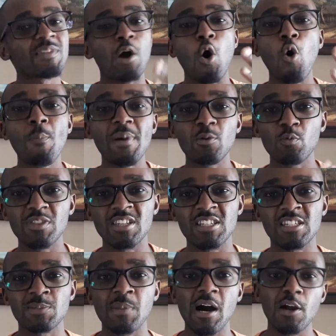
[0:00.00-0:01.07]
open with a
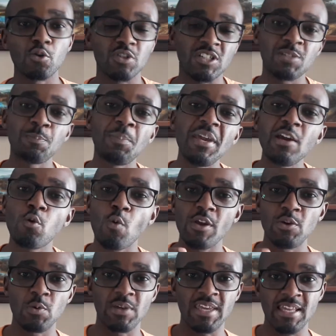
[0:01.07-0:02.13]
smile, speak when
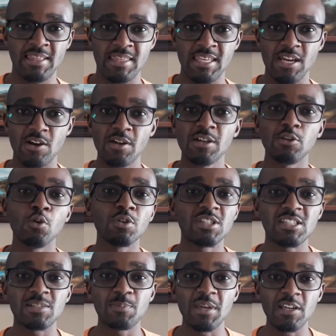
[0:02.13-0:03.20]
you get there, don't
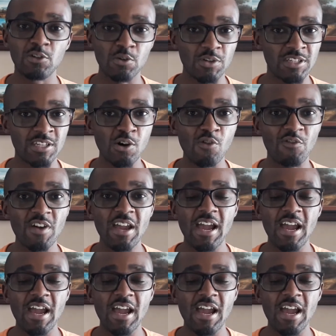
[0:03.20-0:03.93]
speak to yourself,